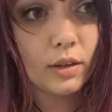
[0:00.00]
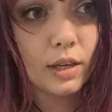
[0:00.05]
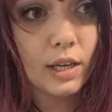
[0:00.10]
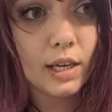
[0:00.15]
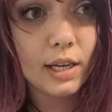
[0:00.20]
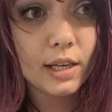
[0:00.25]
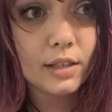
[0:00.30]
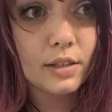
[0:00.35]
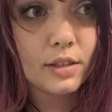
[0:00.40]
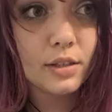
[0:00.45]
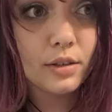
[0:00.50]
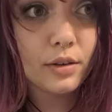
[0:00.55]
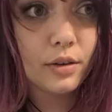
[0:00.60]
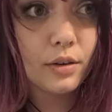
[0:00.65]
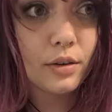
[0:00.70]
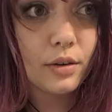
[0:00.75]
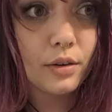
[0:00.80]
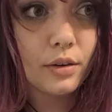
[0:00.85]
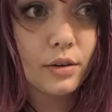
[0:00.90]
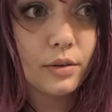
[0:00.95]

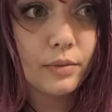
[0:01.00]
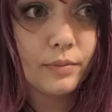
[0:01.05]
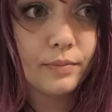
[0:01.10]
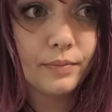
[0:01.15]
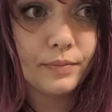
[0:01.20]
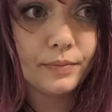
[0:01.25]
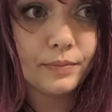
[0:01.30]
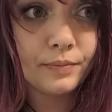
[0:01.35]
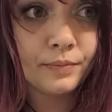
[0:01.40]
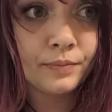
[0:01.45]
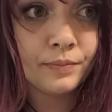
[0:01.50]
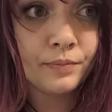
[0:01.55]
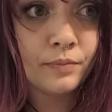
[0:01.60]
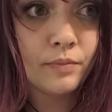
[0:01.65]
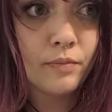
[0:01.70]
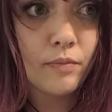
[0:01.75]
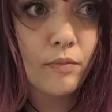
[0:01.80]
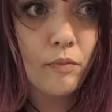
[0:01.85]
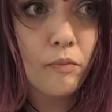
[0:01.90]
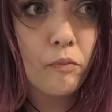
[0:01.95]
Cancer.
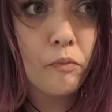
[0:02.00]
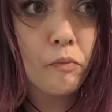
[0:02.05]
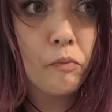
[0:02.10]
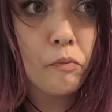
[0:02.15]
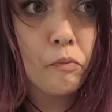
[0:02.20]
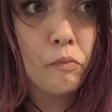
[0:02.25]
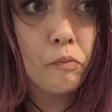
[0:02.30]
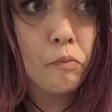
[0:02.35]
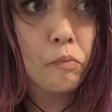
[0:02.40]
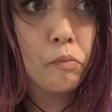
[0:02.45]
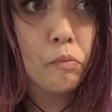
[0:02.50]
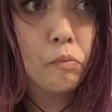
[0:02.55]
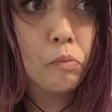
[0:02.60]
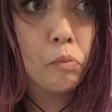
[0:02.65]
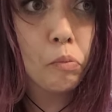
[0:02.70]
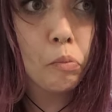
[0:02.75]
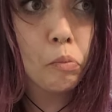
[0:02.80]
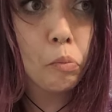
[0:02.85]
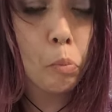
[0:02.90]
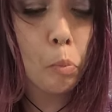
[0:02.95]

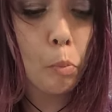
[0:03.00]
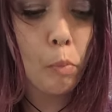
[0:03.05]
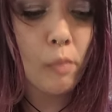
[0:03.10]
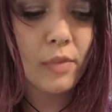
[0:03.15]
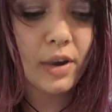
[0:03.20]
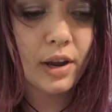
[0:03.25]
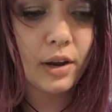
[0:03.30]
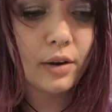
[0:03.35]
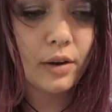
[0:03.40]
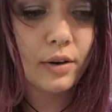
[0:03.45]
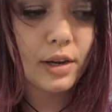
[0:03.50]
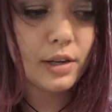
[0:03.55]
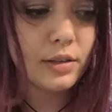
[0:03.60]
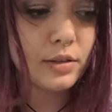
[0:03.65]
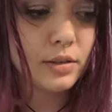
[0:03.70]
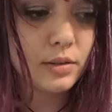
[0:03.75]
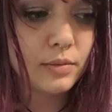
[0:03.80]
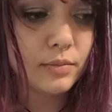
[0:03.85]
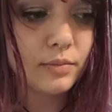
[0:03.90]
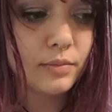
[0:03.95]
Mm-hmm.
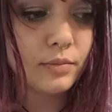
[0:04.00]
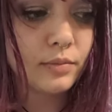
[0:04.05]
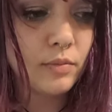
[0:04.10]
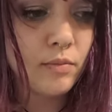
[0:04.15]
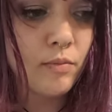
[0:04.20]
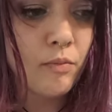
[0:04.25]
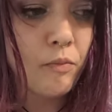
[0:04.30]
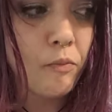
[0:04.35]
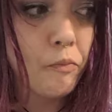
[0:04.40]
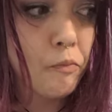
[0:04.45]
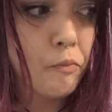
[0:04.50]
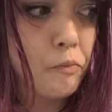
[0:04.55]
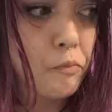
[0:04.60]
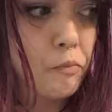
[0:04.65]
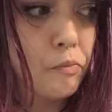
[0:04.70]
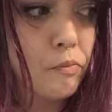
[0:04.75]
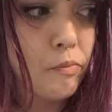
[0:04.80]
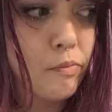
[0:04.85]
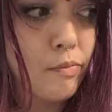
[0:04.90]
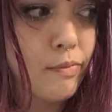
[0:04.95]
Aries.
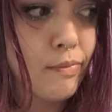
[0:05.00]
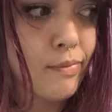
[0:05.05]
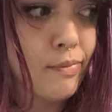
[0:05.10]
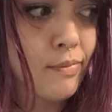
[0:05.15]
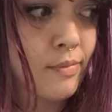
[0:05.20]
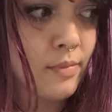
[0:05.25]
Mm-hmm.